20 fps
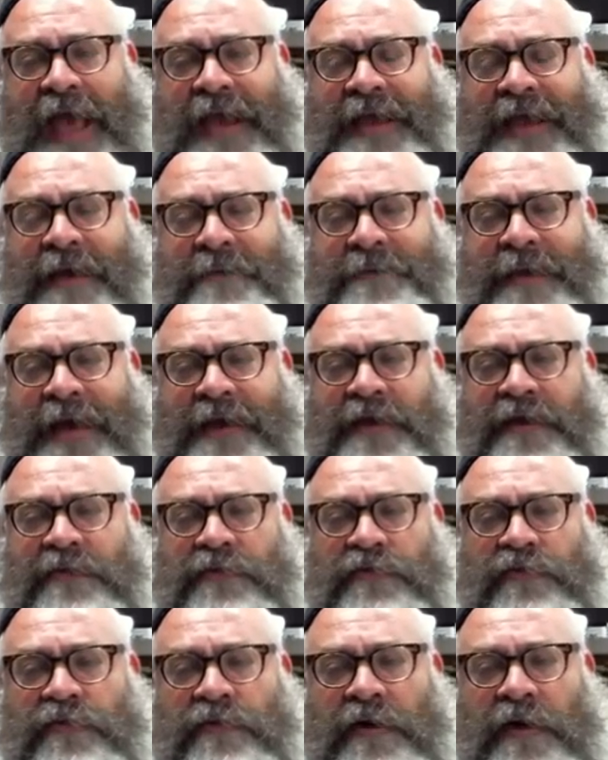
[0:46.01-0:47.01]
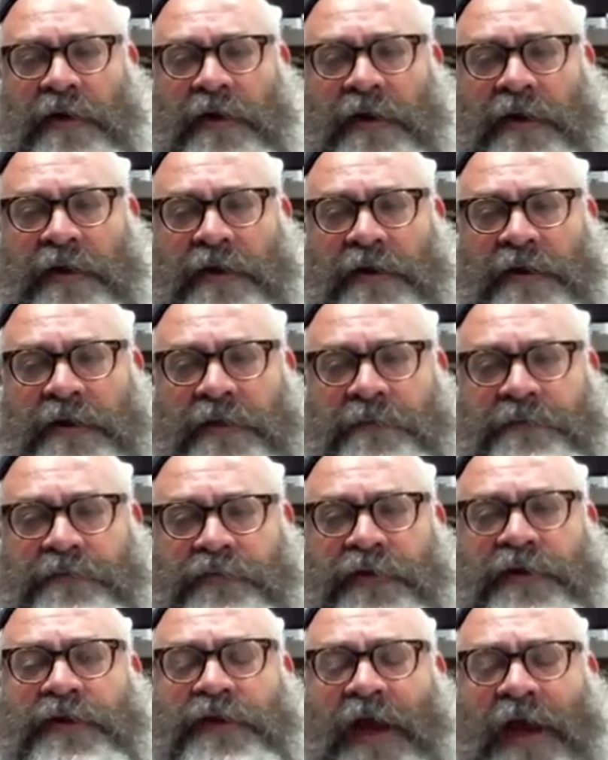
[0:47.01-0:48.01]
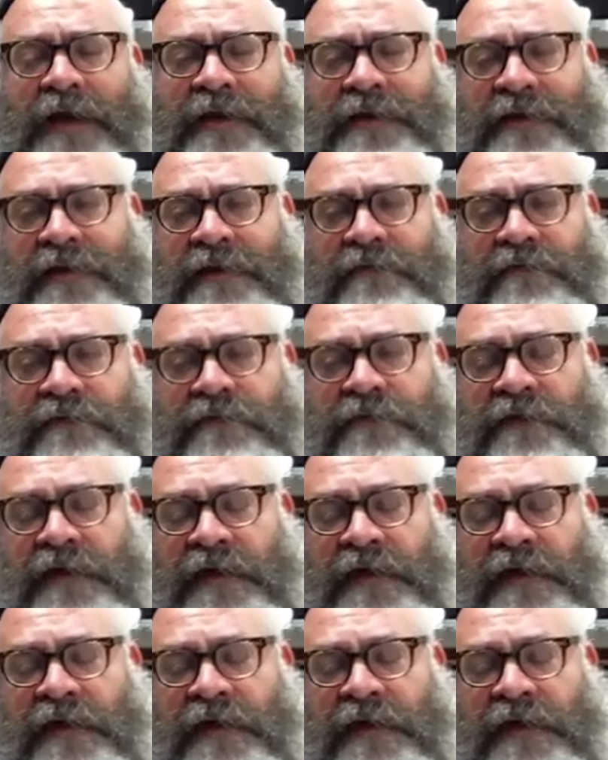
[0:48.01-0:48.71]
and get back into a productive